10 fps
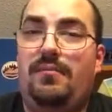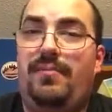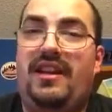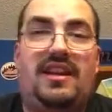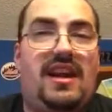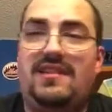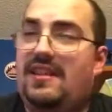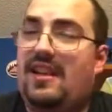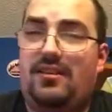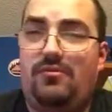Big Cass
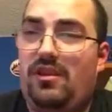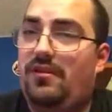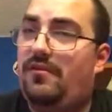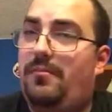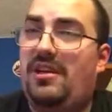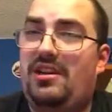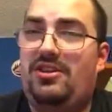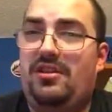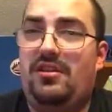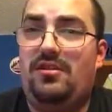got the win over Big
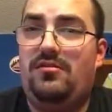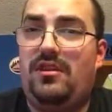Show,